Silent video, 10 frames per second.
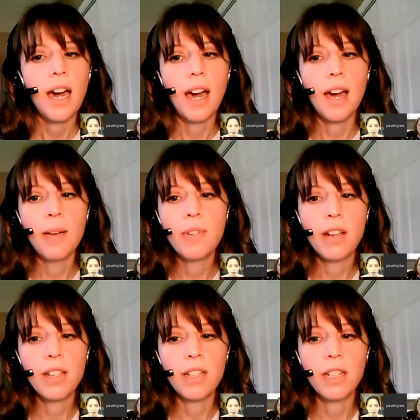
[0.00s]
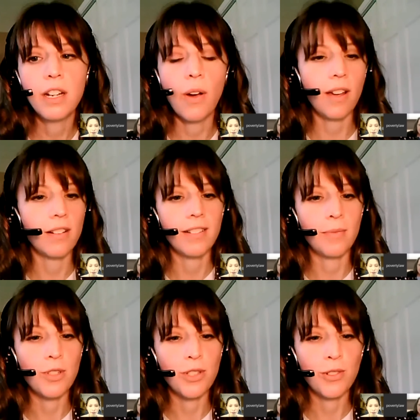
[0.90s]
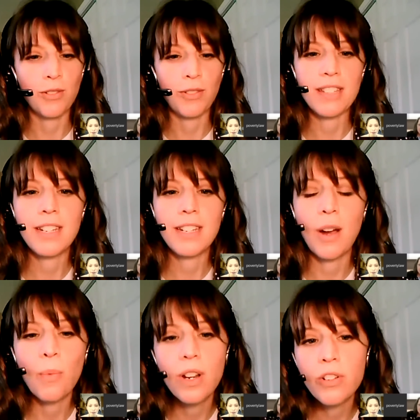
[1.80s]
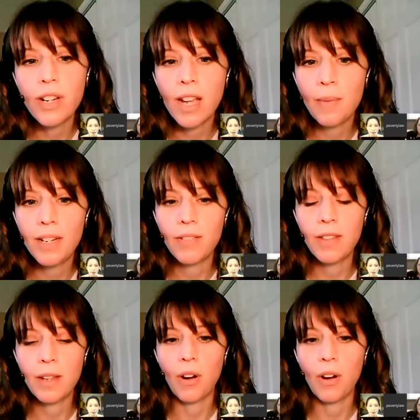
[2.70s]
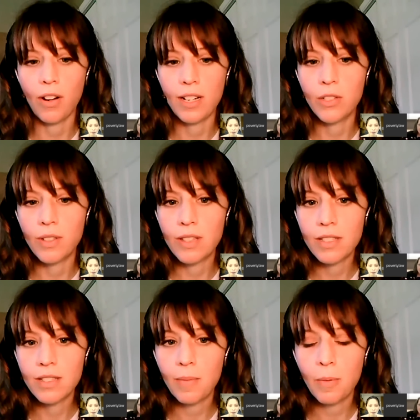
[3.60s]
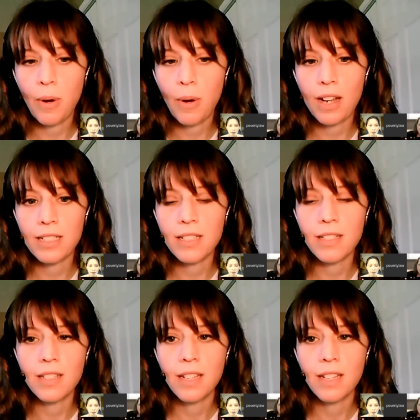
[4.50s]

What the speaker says: I'm just sort of guessing here. I'm wondering how many of them are already doing this type of practice